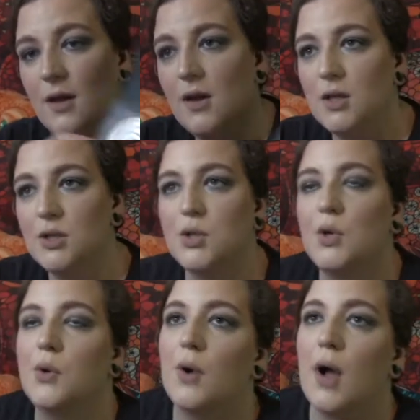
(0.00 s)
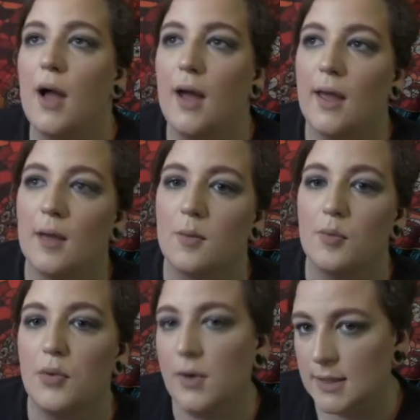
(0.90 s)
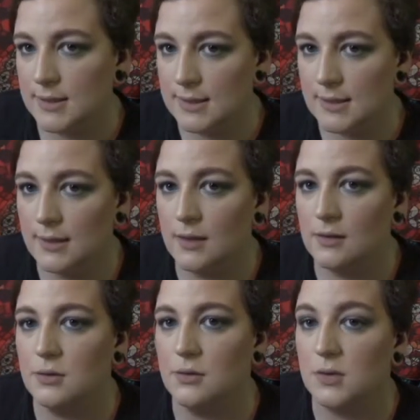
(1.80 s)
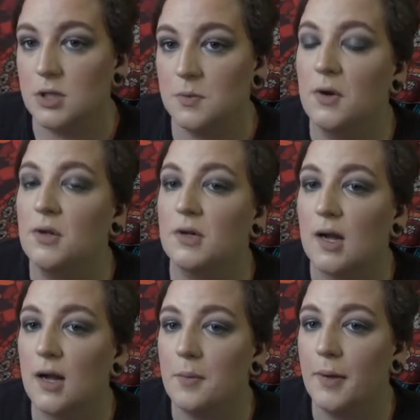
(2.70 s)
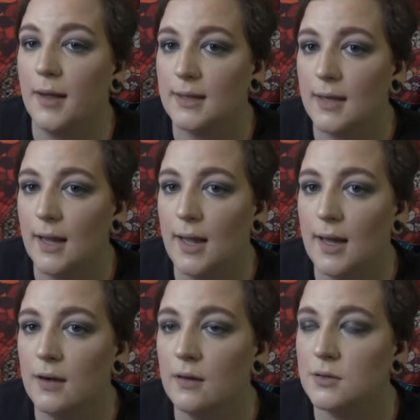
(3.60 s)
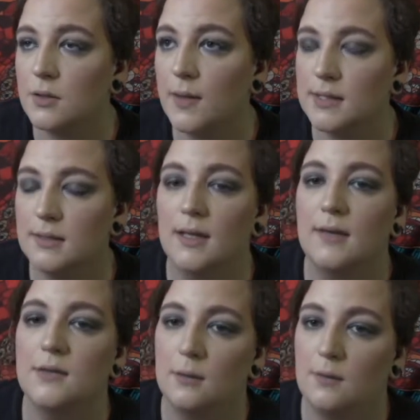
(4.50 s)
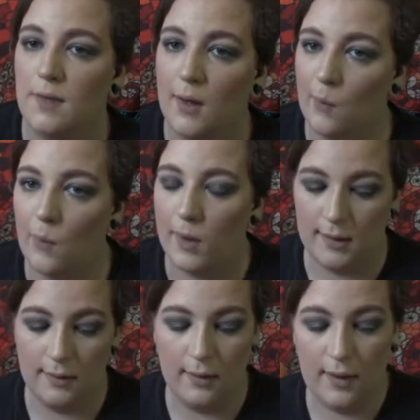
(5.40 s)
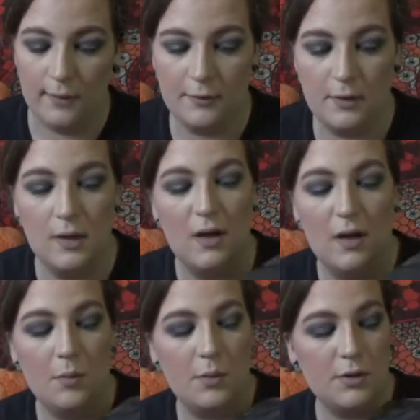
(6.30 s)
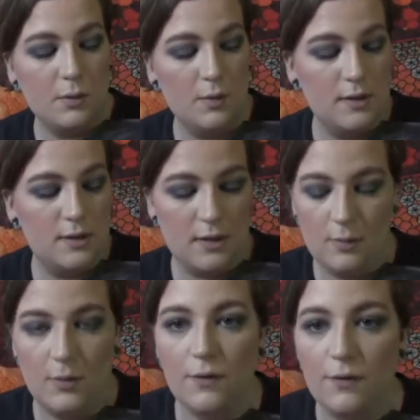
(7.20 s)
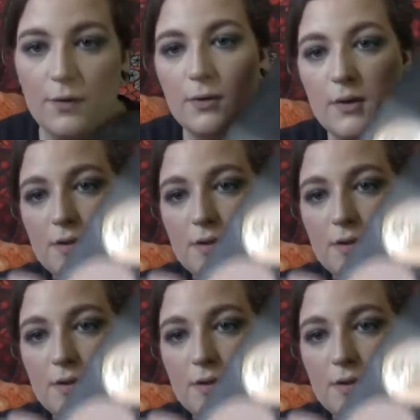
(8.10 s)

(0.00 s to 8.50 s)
so I pressed it into a smaller compact that I had, so I still have some of that white left. But the ones that I want to focus